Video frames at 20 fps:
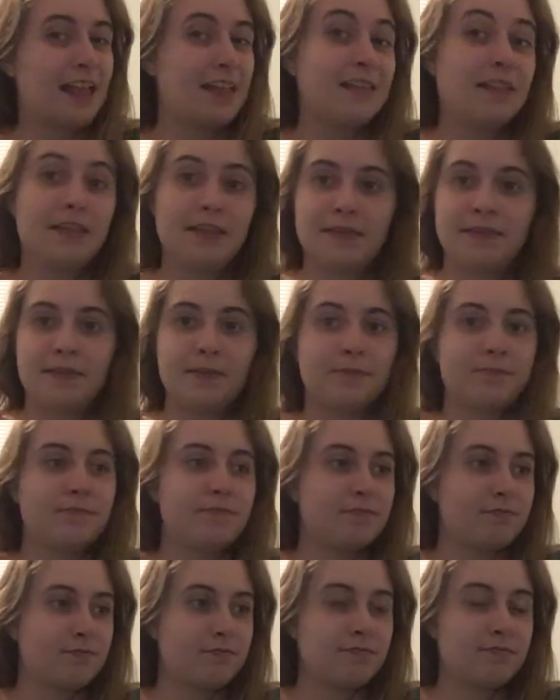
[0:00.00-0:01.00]
the
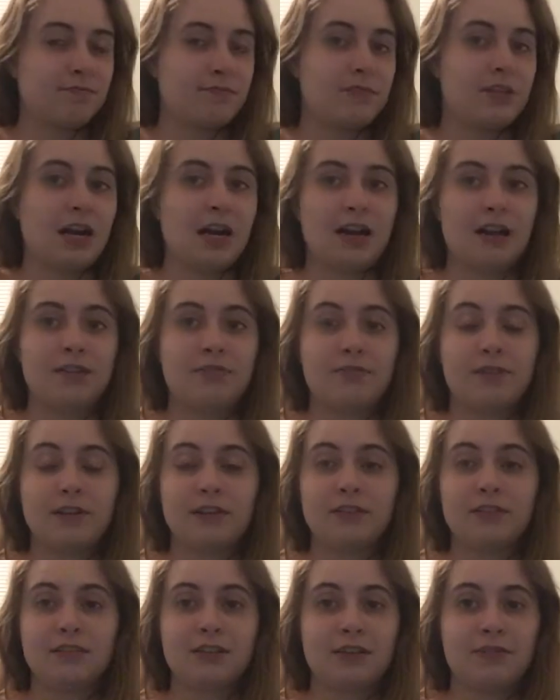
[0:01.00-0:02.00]
guy
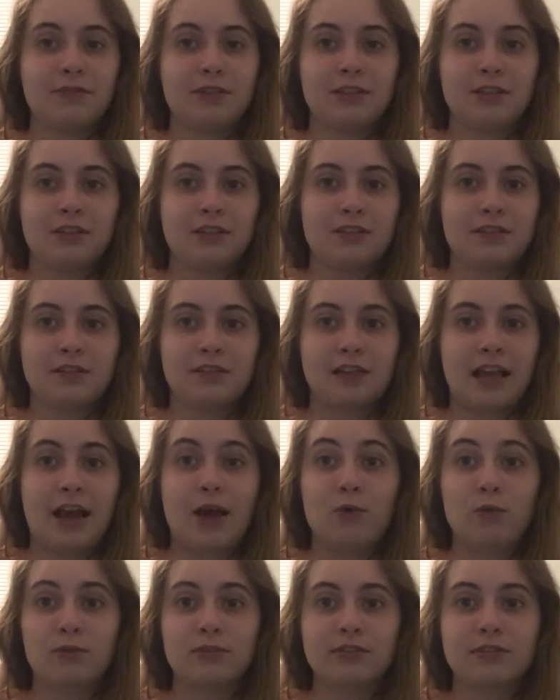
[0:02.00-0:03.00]
fell in love with his
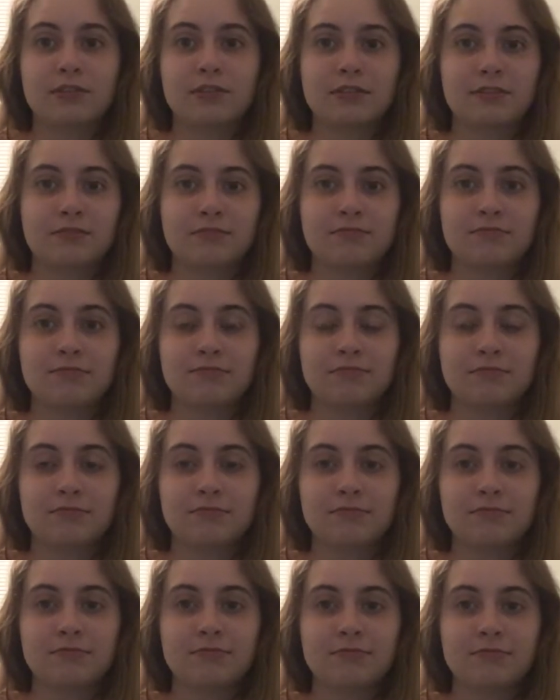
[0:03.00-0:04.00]
house.
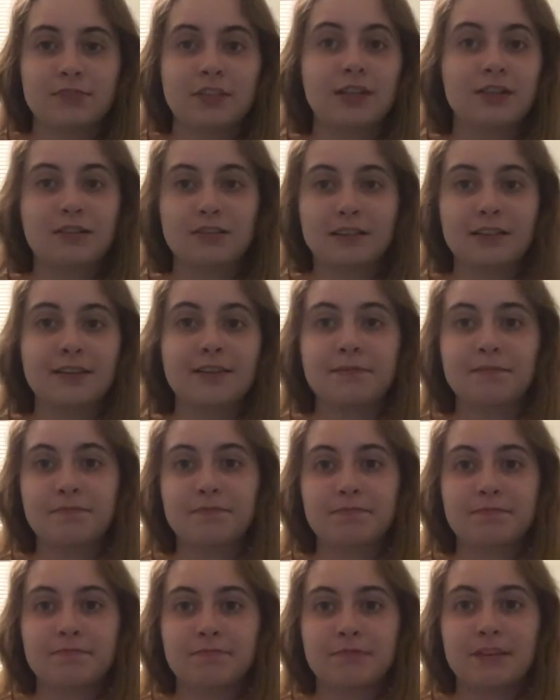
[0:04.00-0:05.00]
Literally,
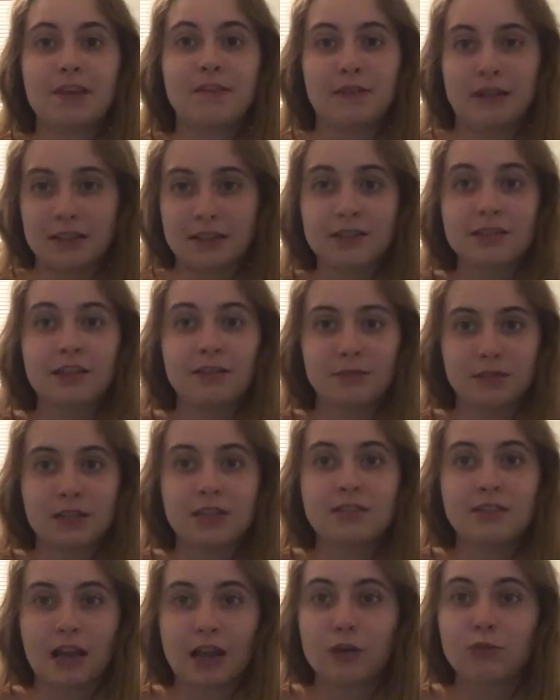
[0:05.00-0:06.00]
he fell in love with
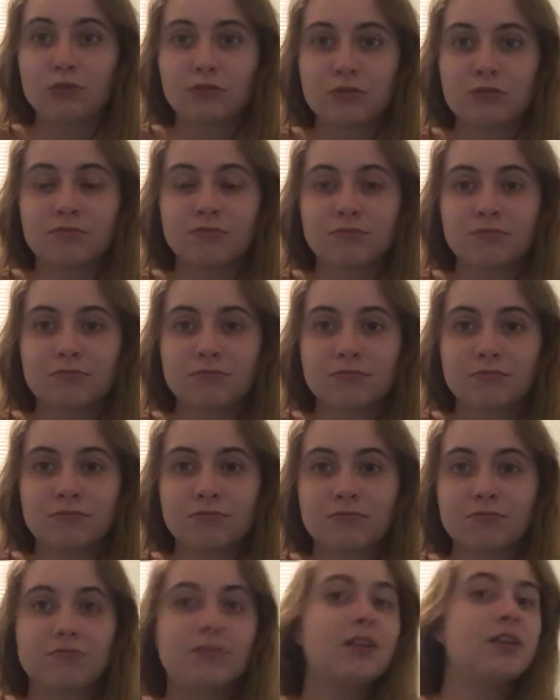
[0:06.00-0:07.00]
his house.
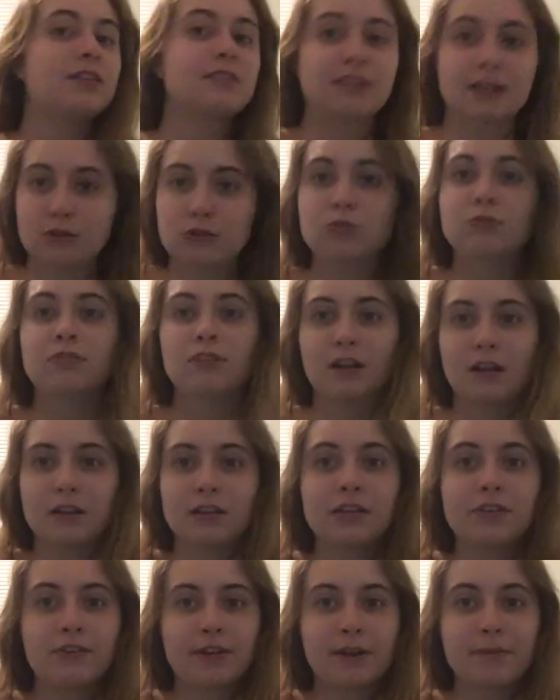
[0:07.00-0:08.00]
His house was a
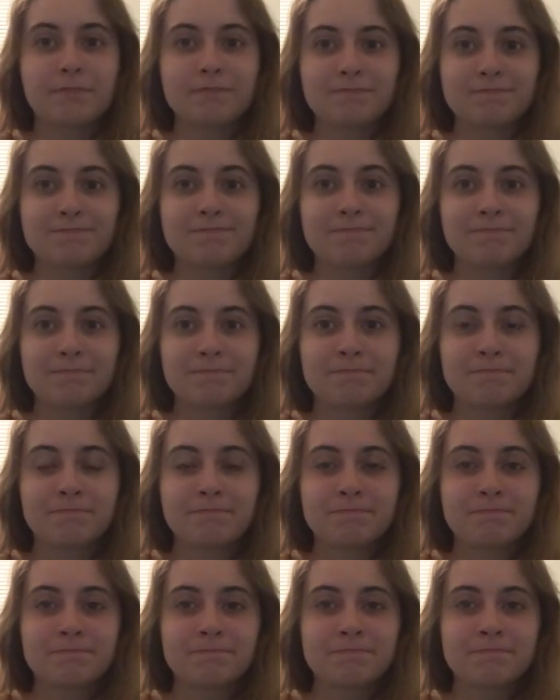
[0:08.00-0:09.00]
hologram.
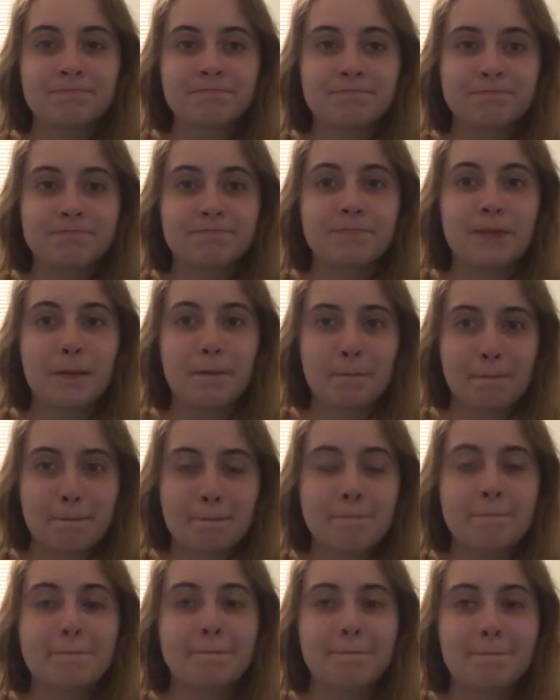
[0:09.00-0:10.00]
Yep,
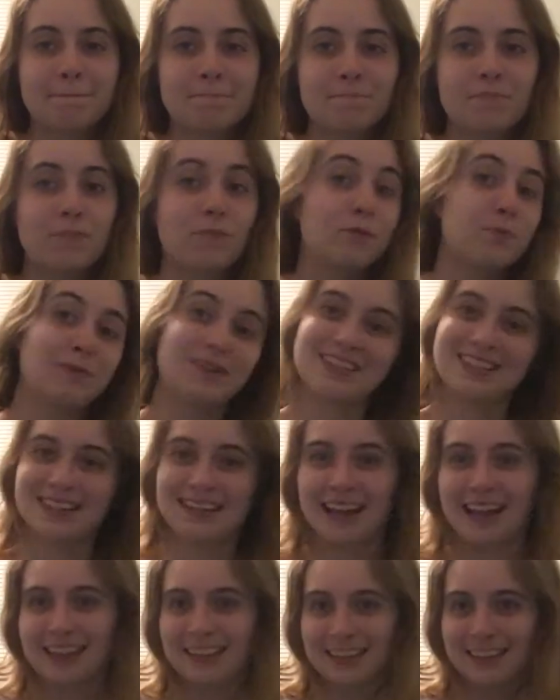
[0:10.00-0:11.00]
with
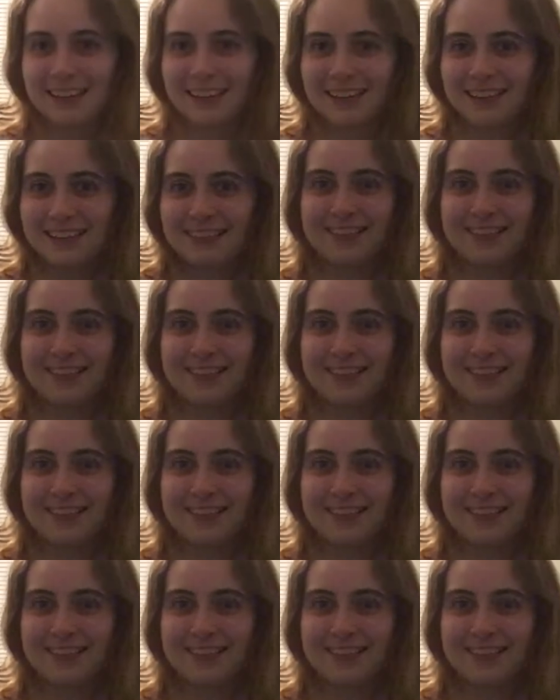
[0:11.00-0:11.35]
personality.